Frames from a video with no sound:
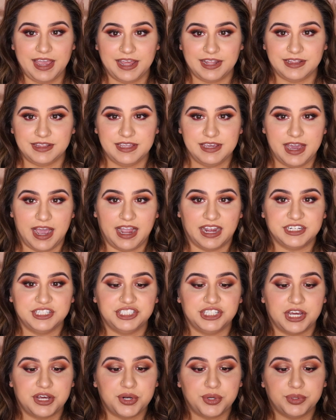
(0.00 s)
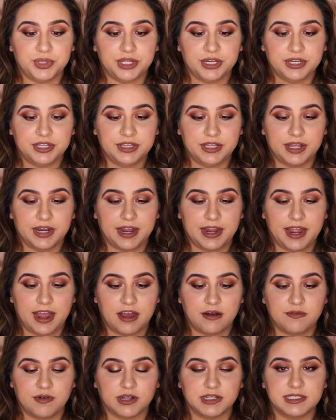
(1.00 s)
And the eyeshadow look that I
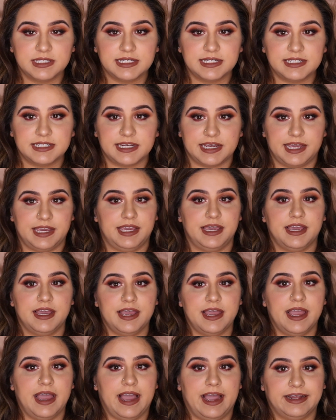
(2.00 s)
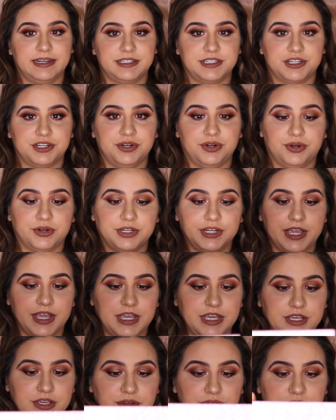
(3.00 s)
have on today, I did create